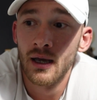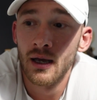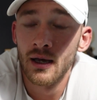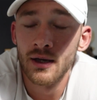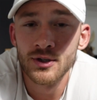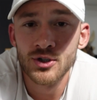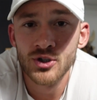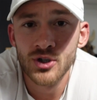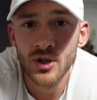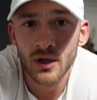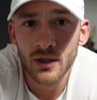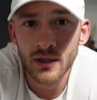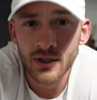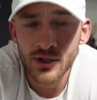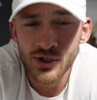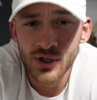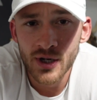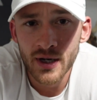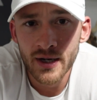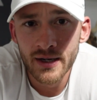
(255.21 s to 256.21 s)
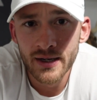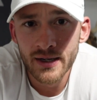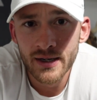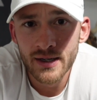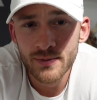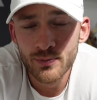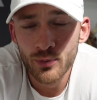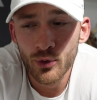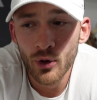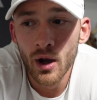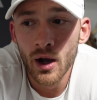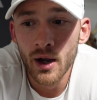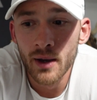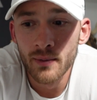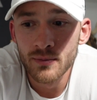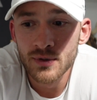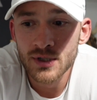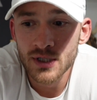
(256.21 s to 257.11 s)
as Charlie Sheen in his prime.